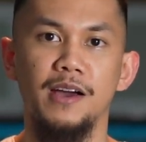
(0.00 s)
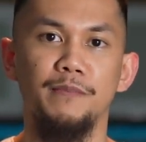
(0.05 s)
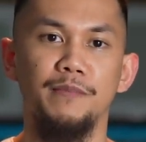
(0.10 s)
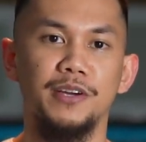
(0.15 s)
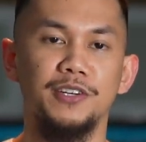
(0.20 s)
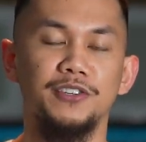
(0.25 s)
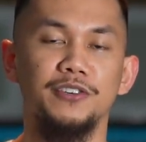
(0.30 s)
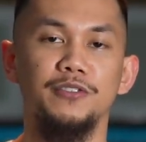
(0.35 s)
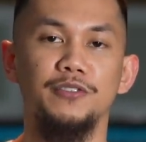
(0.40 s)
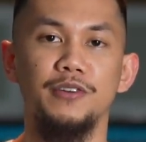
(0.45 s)

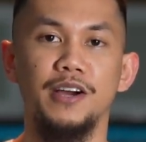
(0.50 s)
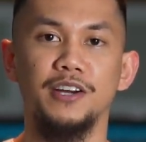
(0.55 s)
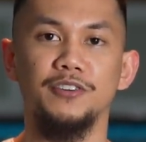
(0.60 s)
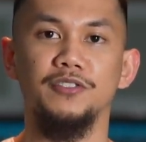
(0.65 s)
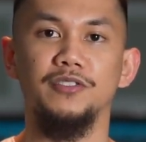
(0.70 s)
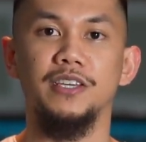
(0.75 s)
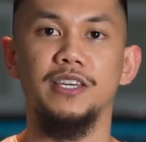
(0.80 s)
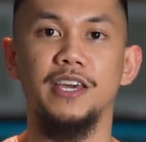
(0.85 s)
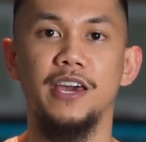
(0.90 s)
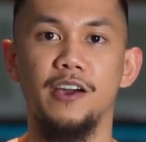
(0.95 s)
make sure you
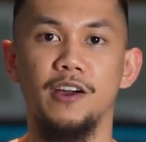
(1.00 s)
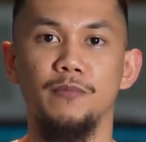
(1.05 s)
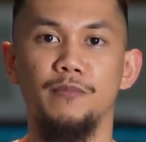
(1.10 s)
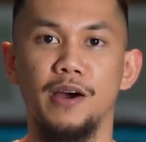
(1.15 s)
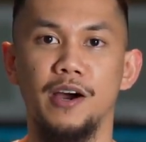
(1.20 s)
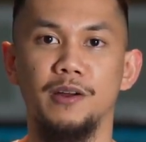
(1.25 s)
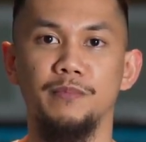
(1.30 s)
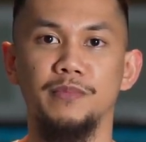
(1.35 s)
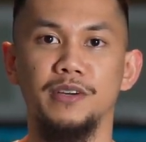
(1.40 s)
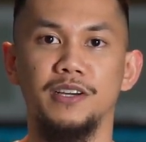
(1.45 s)
actually care
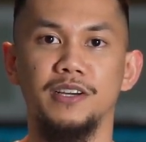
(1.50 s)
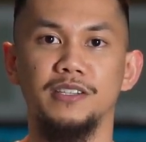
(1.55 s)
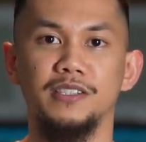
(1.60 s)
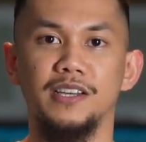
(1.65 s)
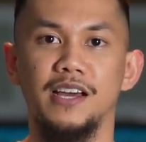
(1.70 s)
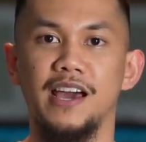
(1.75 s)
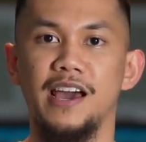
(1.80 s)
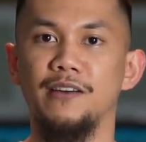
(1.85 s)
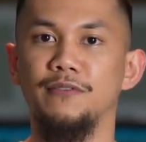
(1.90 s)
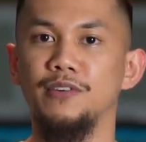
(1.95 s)
about them,
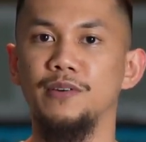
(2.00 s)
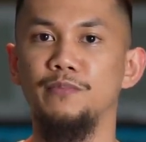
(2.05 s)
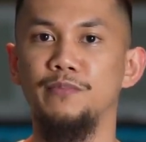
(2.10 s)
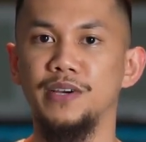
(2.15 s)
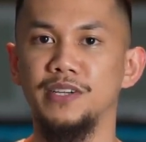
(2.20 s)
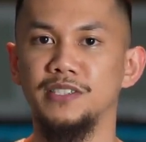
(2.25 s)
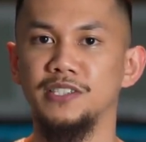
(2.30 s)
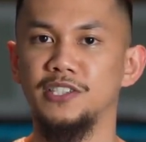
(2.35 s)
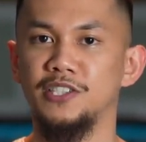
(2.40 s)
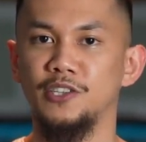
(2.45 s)
because every
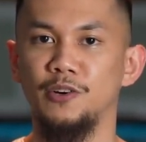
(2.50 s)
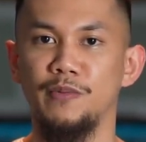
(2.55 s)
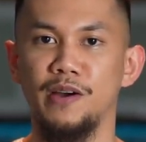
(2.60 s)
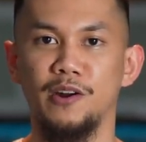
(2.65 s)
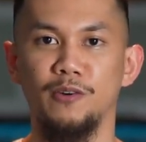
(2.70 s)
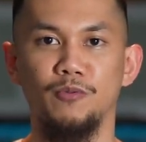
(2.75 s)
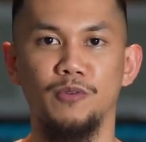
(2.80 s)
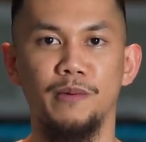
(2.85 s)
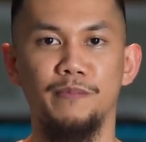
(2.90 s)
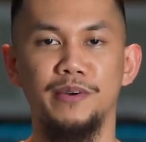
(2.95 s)
business, no
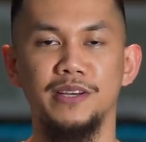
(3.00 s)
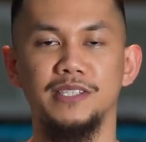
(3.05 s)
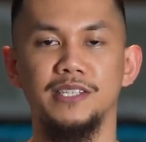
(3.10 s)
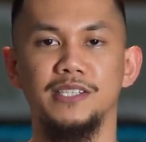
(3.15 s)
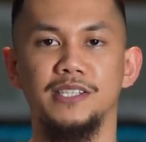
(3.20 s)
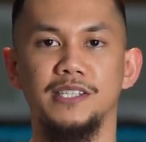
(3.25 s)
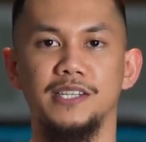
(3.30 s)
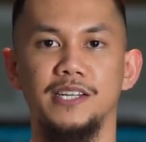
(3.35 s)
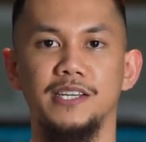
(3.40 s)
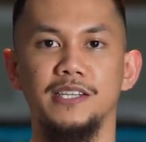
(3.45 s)
matter what
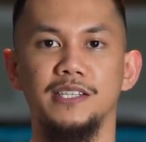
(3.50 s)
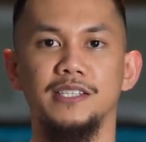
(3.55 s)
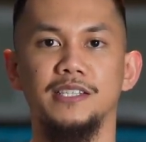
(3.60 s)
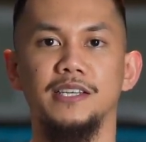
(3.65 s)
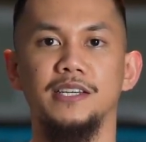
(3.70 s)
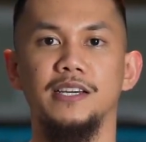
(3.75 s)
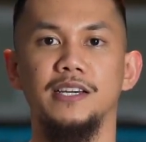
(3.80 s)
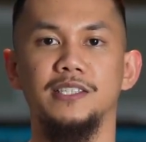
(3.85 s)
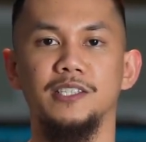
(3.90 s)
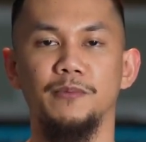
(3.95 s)
business it is,
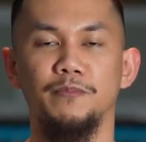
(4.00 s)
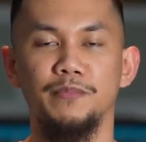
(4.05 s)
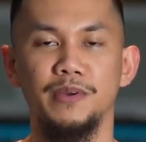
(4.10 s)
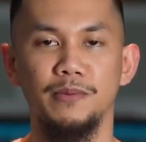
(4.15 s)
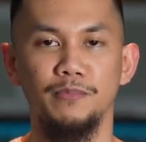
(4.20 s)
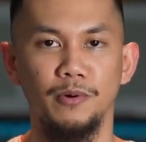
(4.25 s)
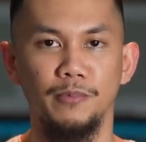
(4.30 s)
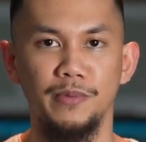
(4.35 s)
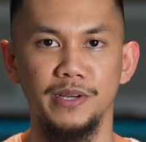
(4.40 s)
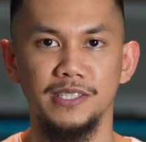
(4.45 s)
it's a
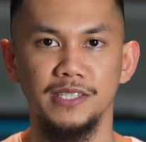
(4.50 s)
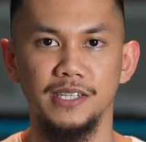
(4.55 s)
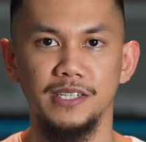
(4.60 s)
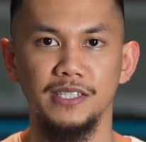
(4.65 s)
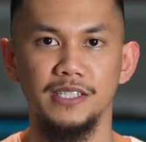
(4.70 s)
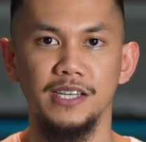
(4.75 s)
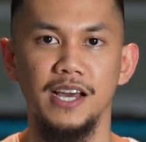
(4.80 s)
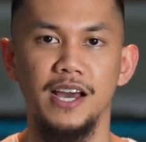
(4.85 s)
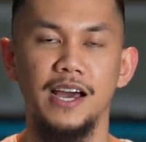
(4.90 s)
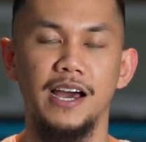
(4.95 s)
people
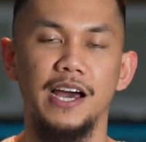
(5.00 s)
business,